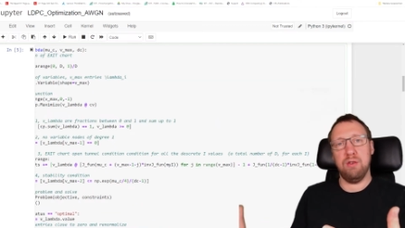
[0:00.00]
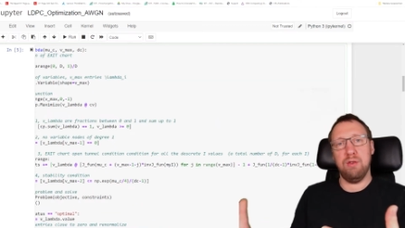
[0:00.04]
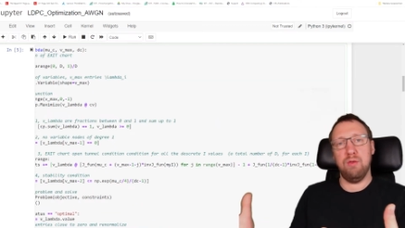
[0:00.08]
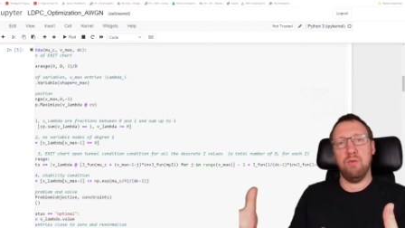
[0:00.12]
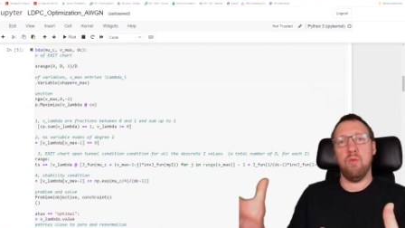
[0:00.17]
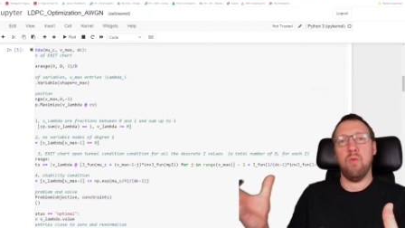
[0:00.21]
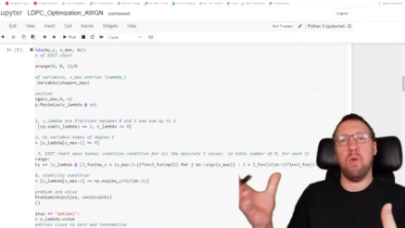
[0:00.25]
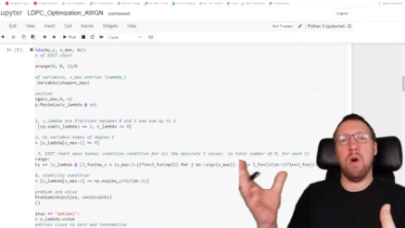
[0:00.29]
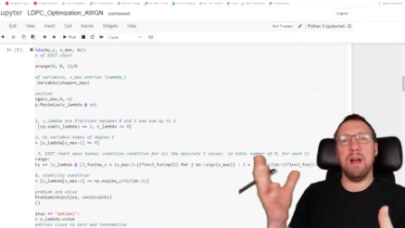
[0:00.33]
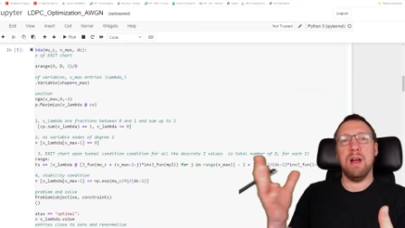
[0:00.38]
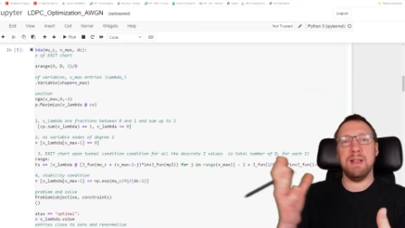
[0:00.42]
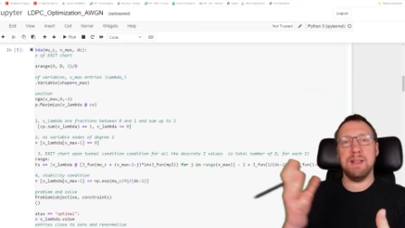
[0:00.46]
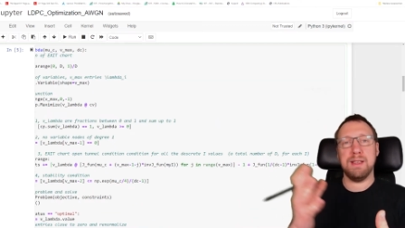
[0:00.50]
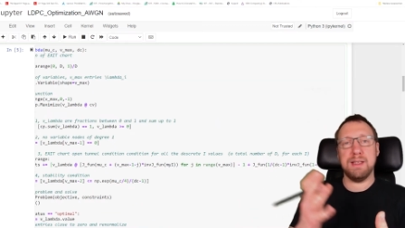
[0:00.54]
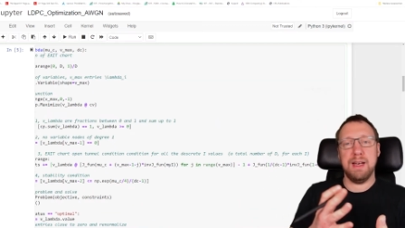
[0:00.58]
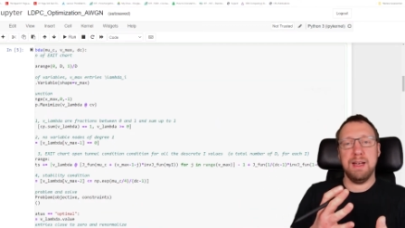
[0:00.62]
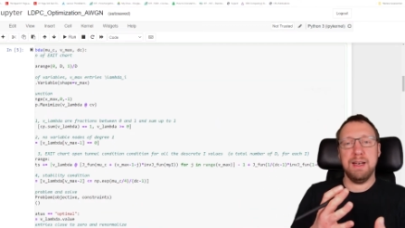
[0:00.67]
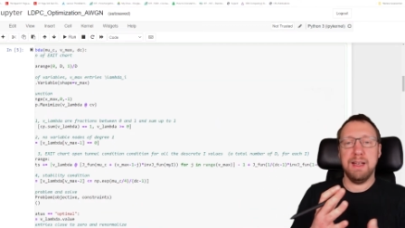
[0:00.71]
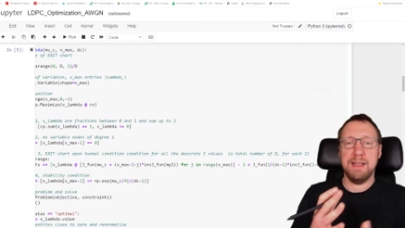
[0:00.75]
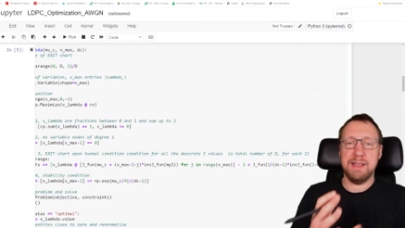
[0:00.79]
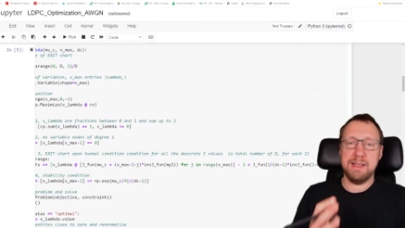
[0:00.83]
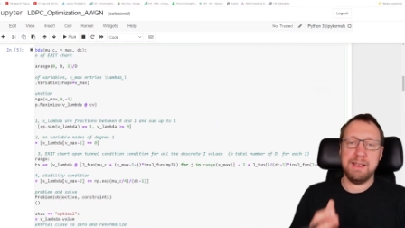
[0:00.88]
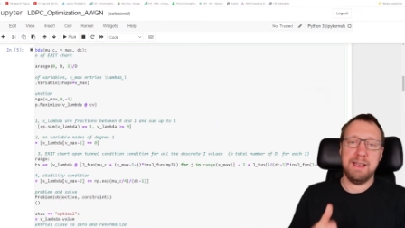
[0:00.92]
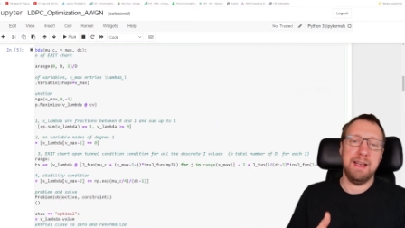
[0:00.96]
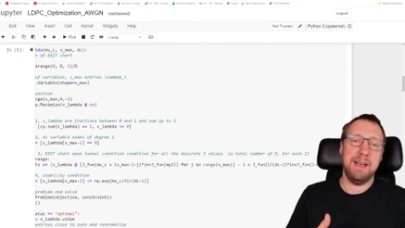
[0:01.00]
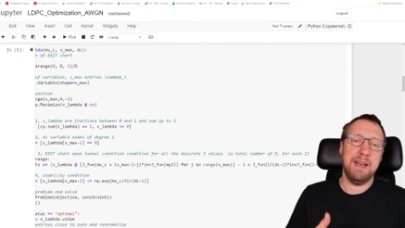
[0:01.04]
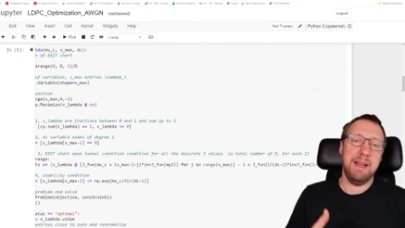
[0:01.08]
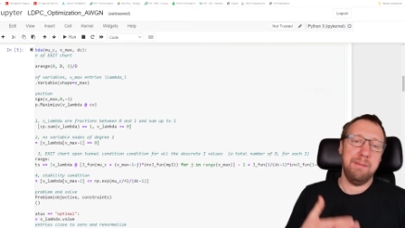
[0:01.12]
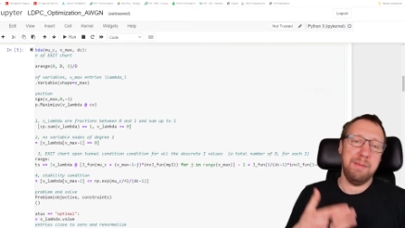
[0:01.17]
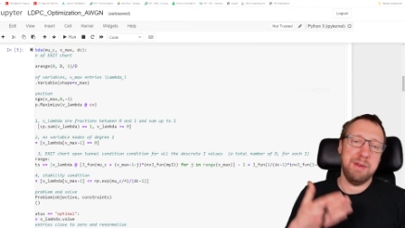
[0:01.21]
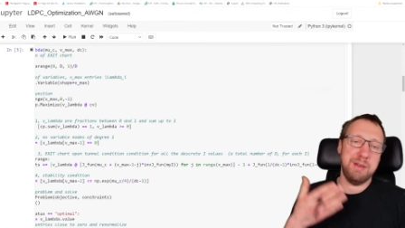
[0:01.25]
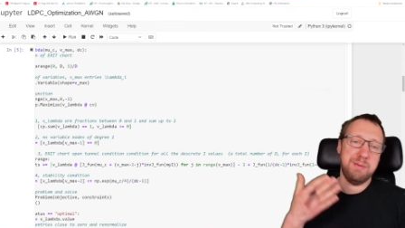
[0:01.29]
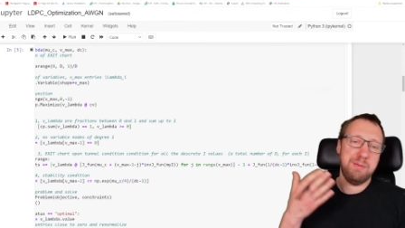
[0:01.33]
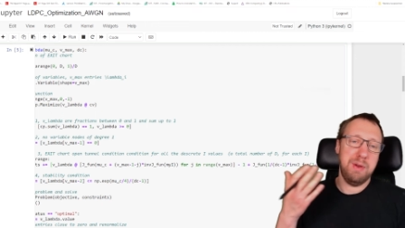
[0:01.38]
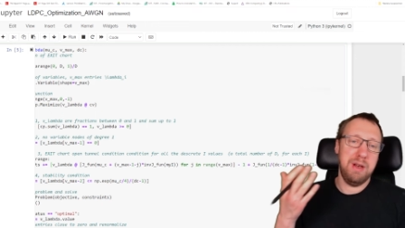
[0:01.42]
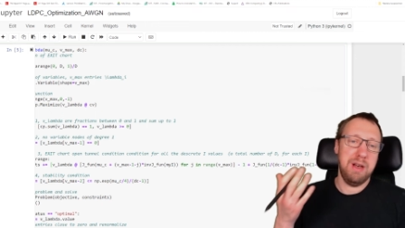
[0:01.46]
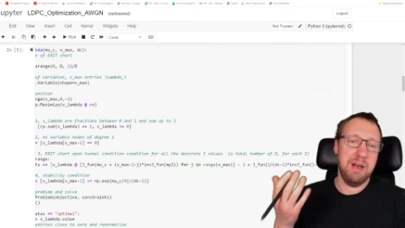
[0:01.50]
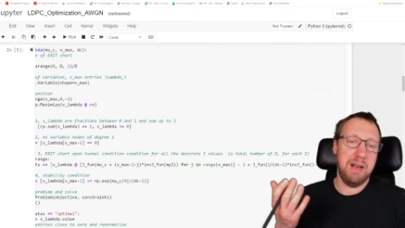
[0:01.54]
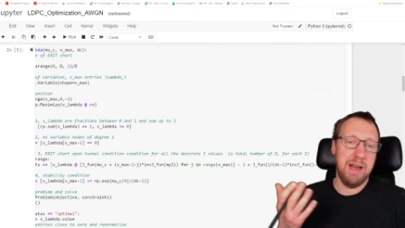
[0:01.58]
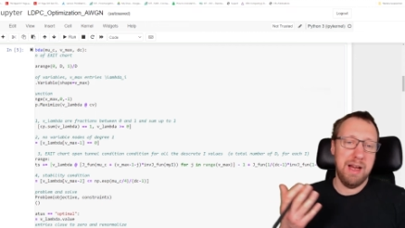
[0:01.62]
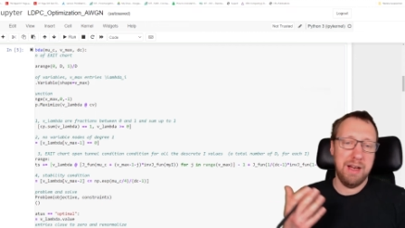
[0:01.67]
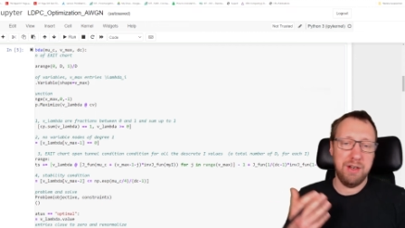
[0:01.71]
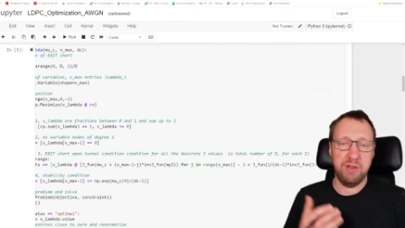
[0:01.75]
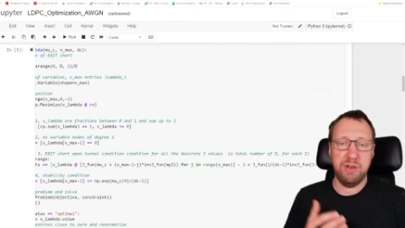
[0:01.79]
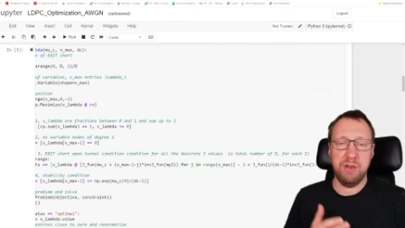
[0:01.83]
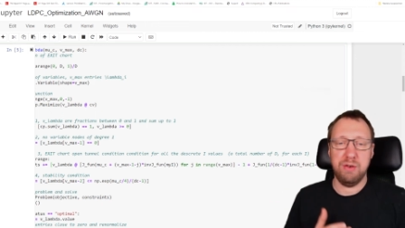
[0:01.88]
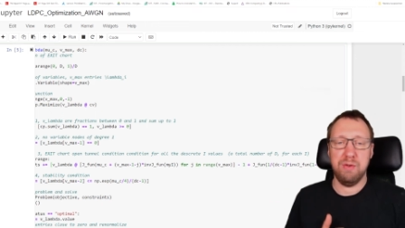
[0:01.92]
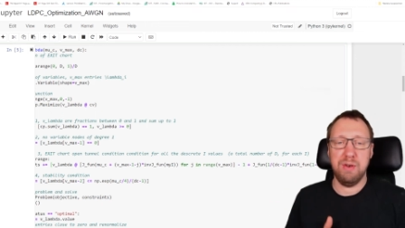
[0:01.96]
one side and say they must be
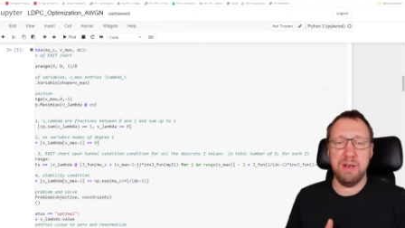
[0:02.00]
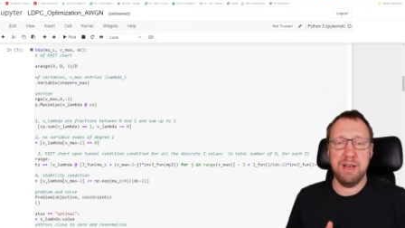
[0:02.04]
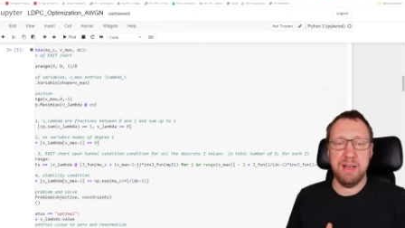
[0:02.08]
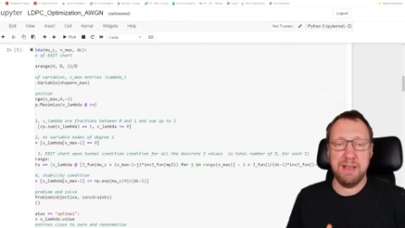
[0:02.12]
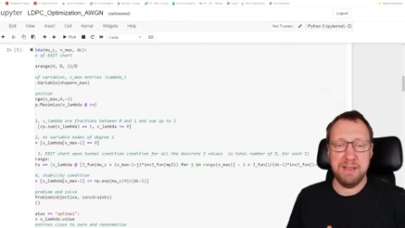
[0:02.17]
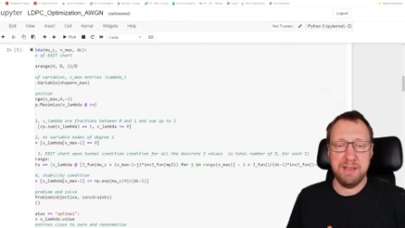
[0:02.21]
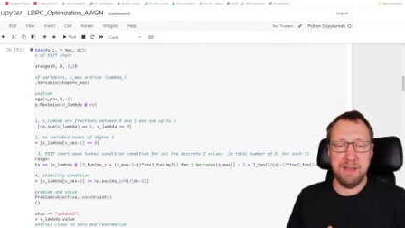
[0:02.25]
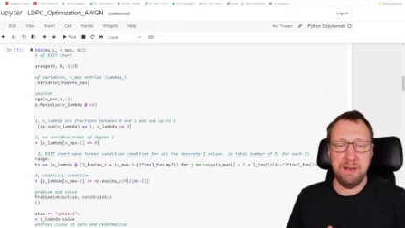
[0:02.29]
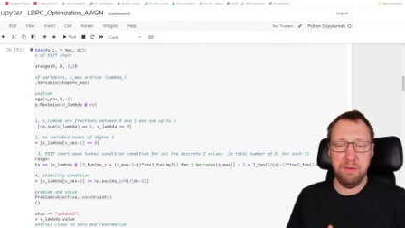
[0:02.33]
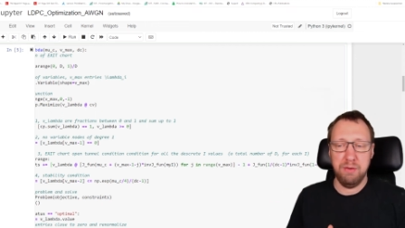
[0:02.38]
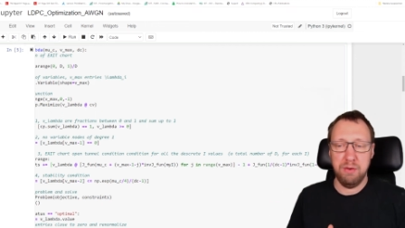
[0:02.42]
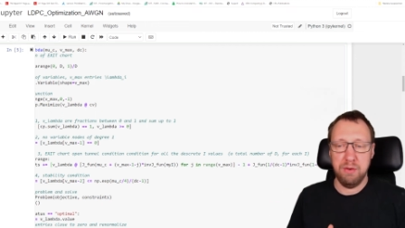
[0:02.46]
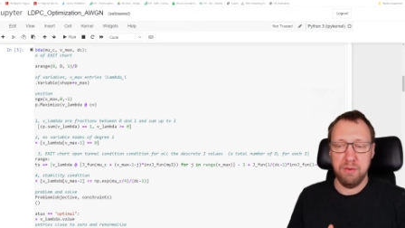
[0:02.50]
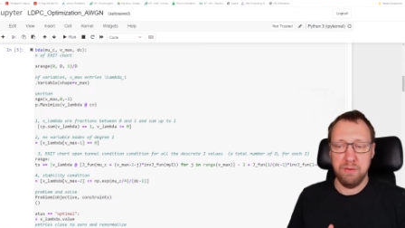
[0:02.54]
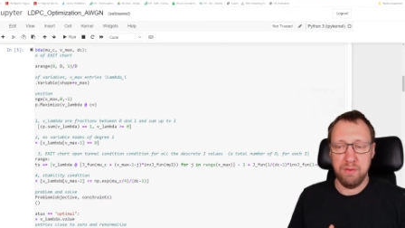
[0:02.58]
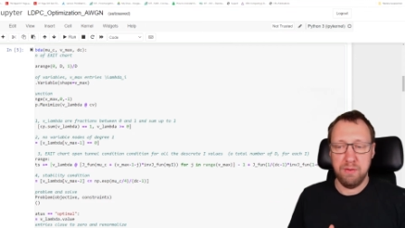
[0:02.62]
larger or equal to 0.